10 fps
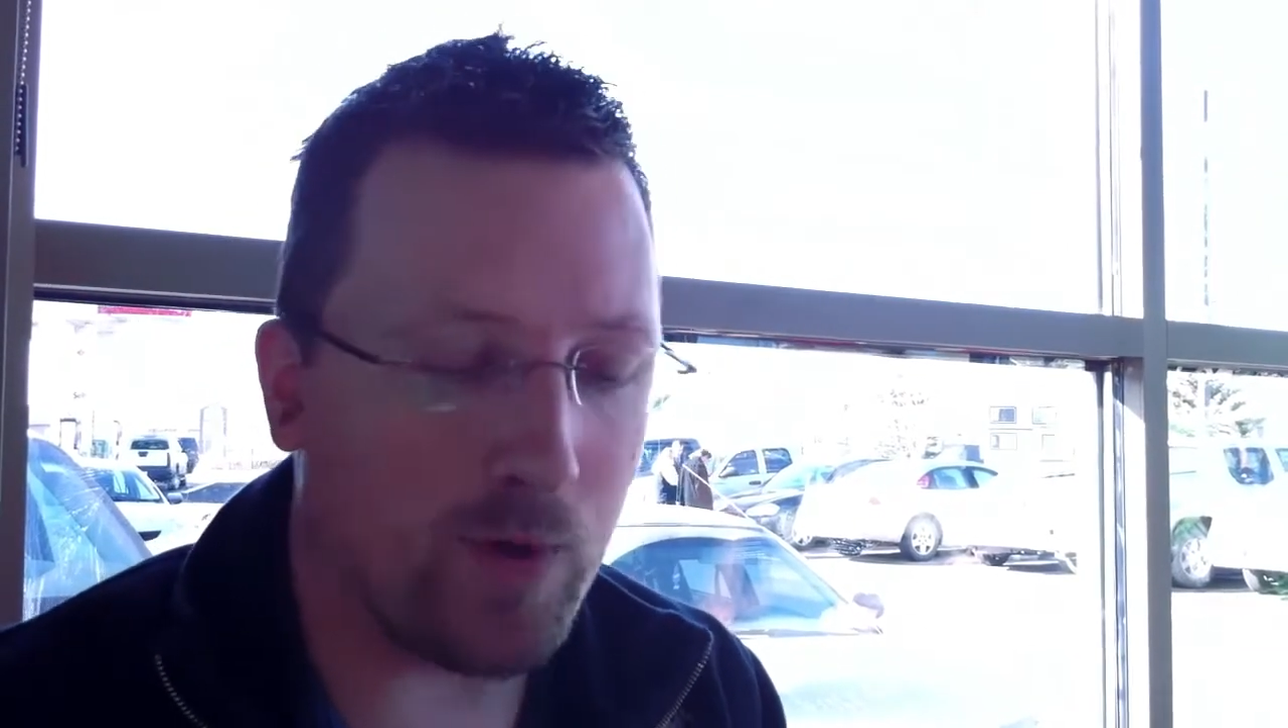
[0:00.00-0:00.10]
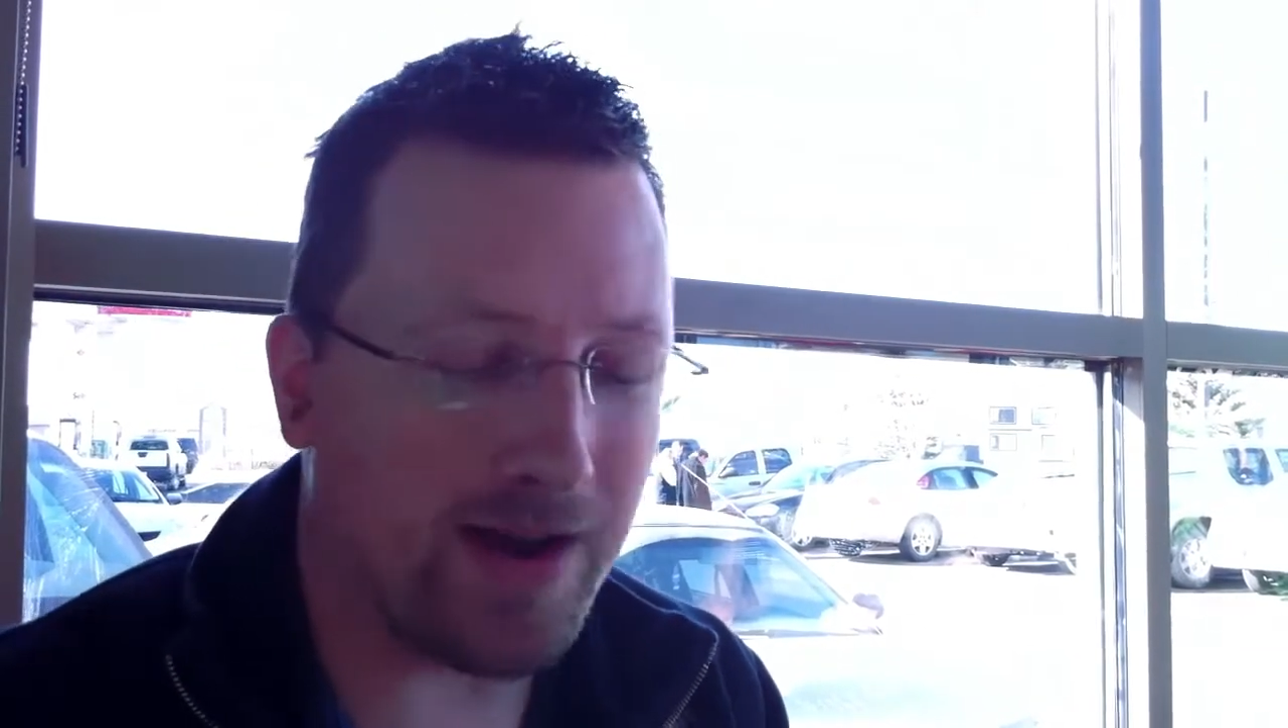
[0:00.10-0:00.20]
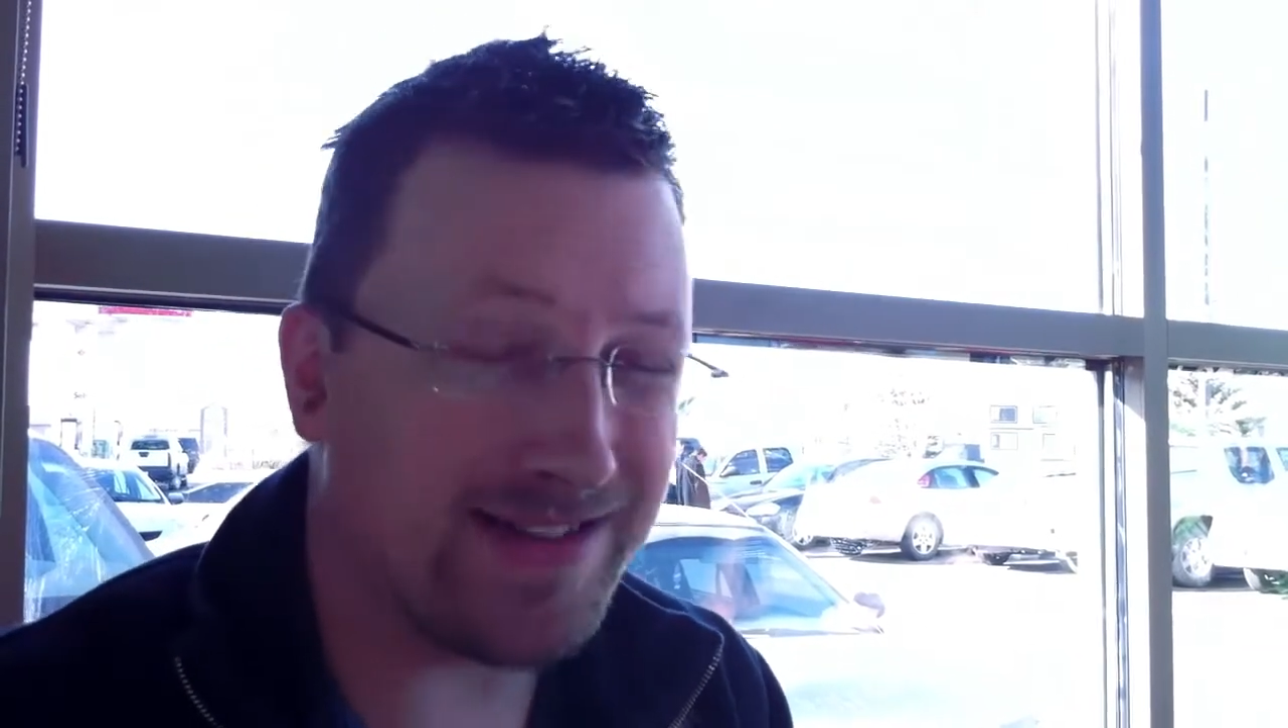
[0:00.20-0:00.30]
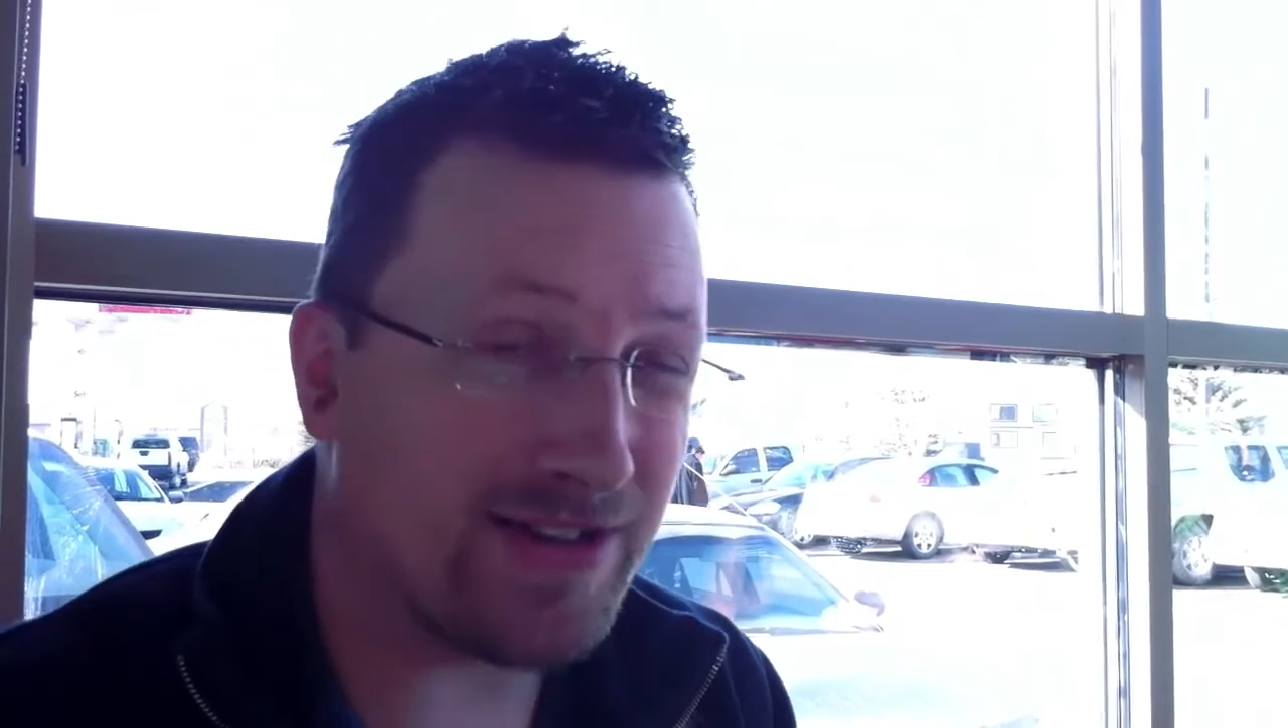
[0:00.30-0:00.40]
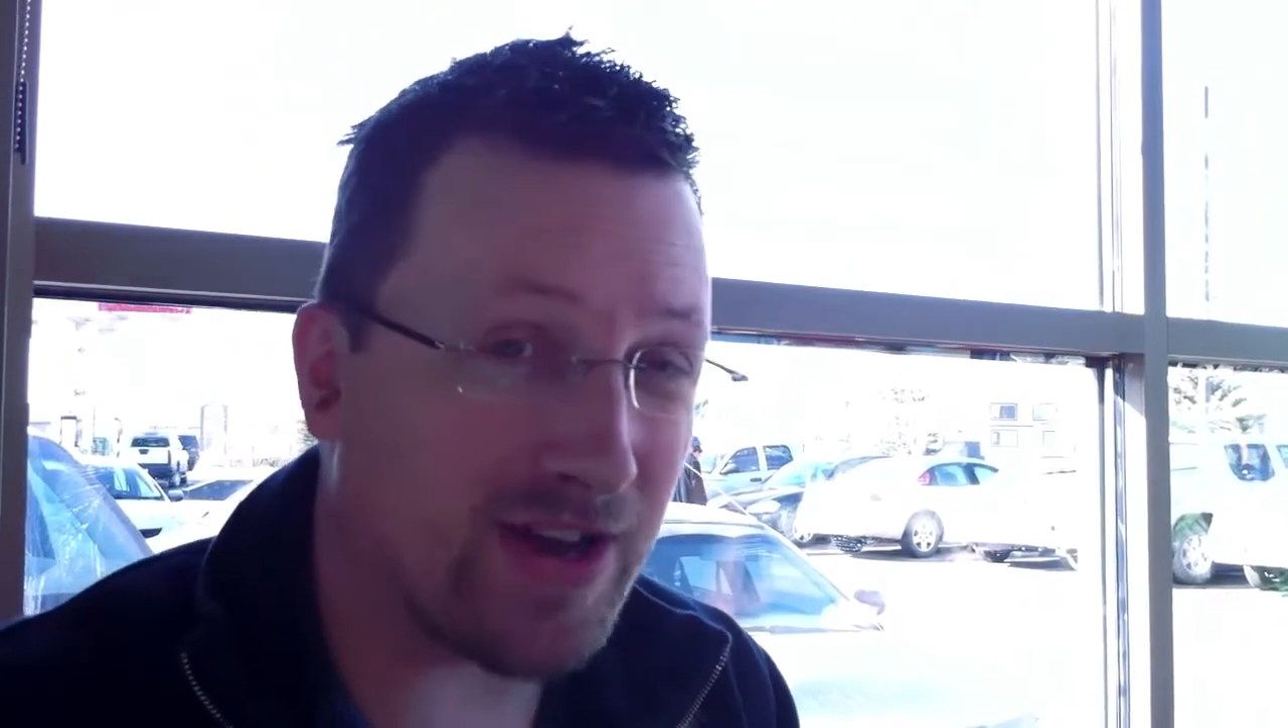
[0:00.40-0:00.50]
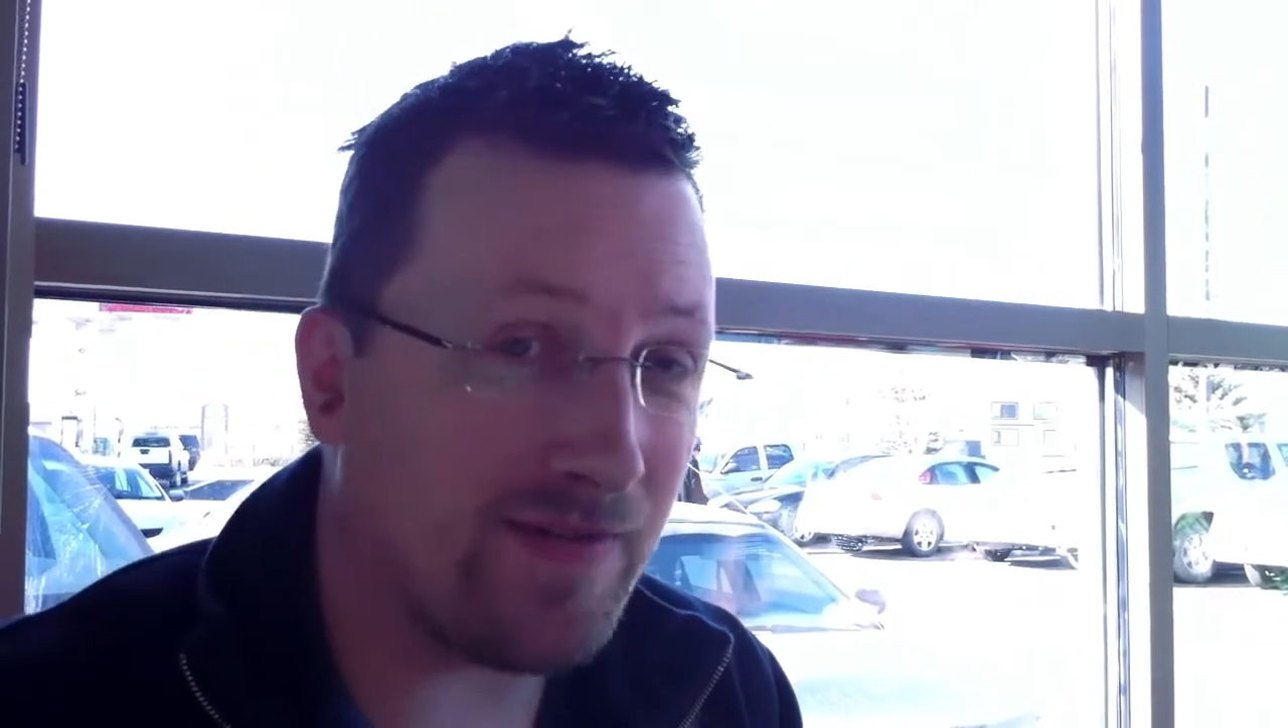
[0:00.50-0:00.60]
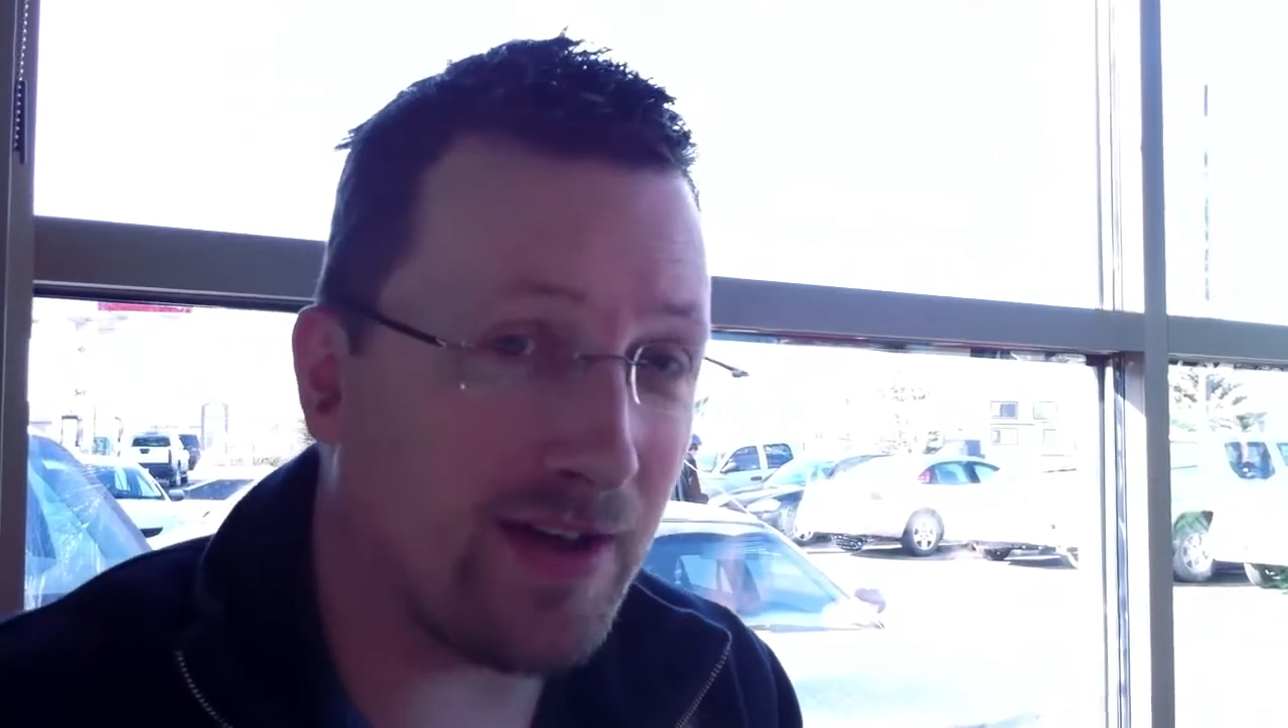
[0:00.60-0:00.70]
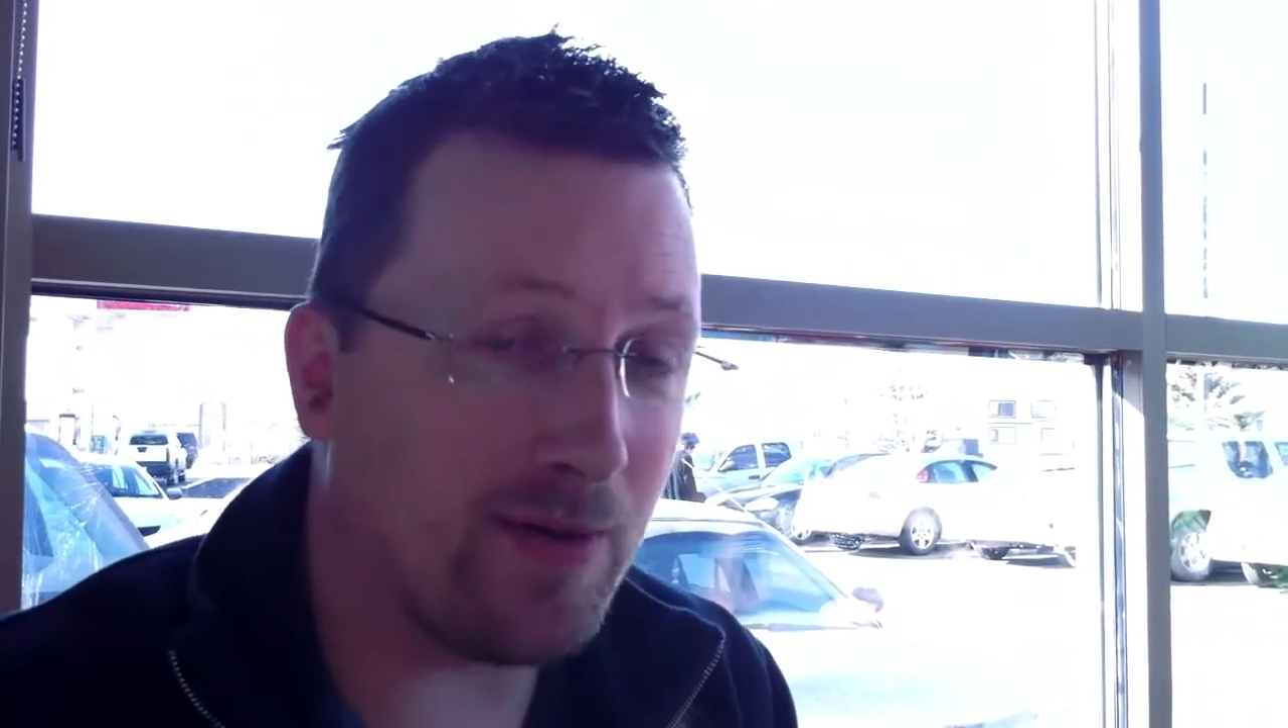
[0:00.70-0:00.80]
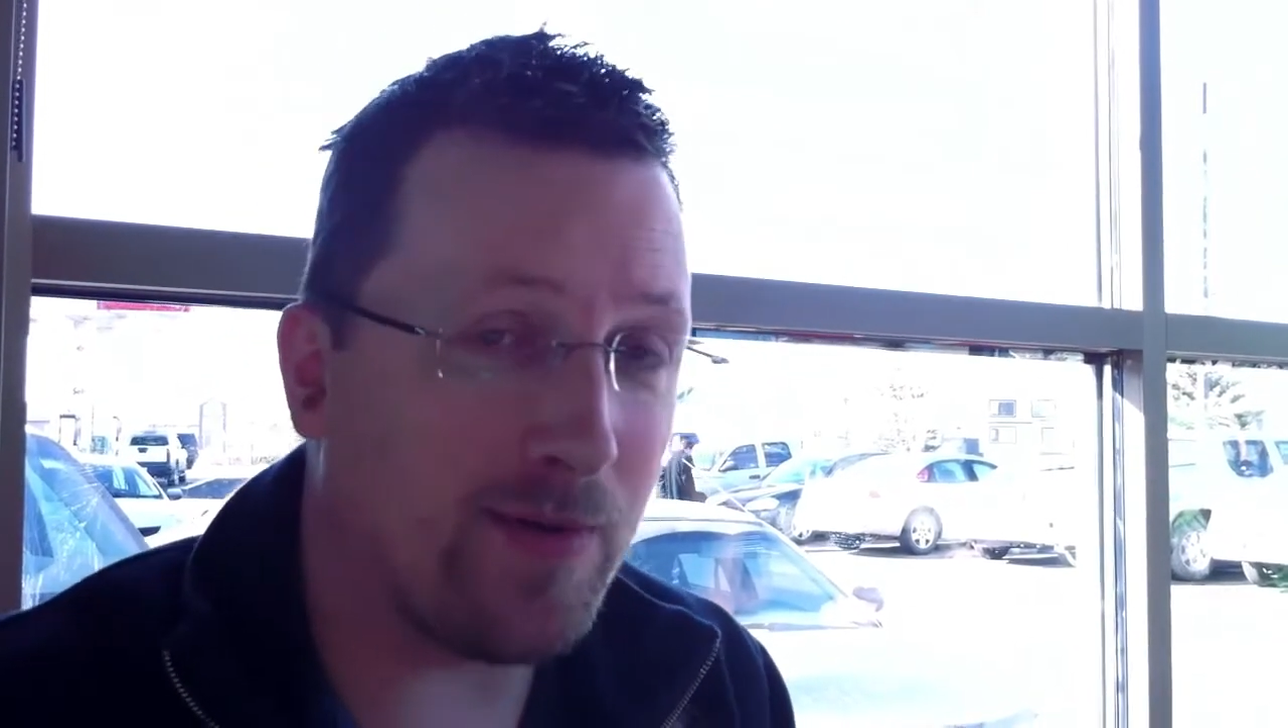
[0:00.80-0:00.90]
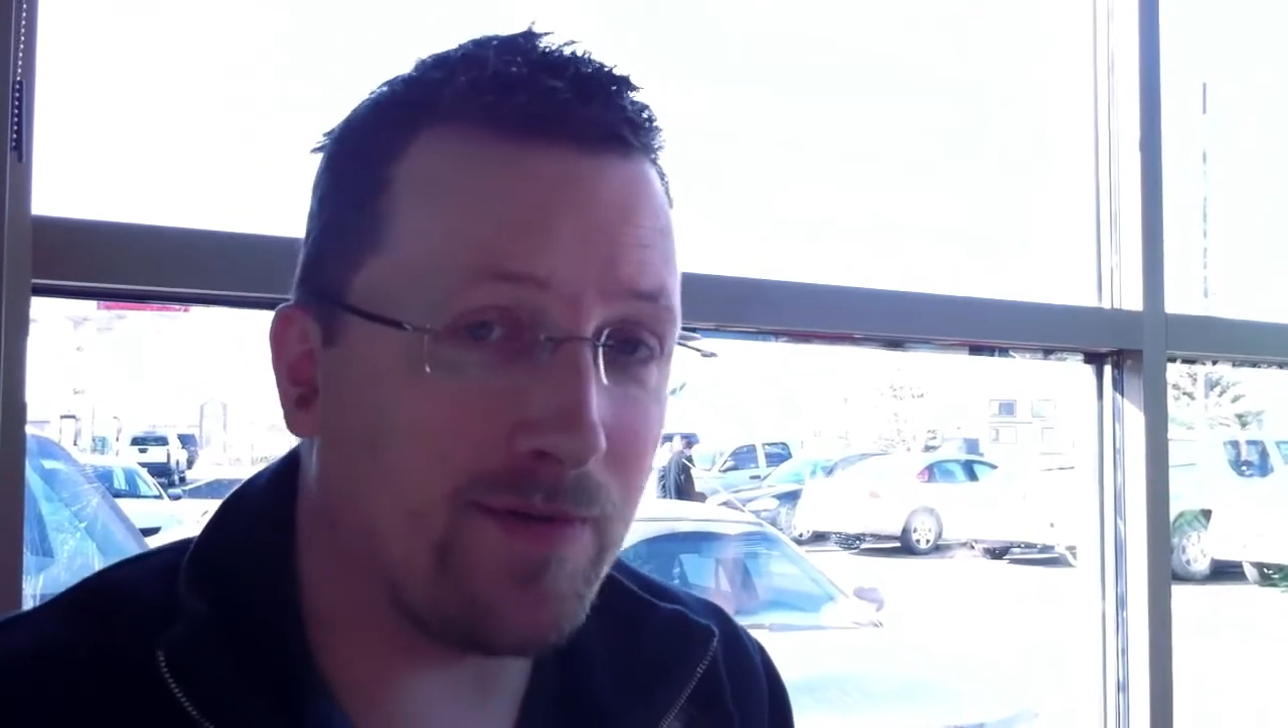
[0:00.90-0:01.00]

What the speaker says: Where's the traffic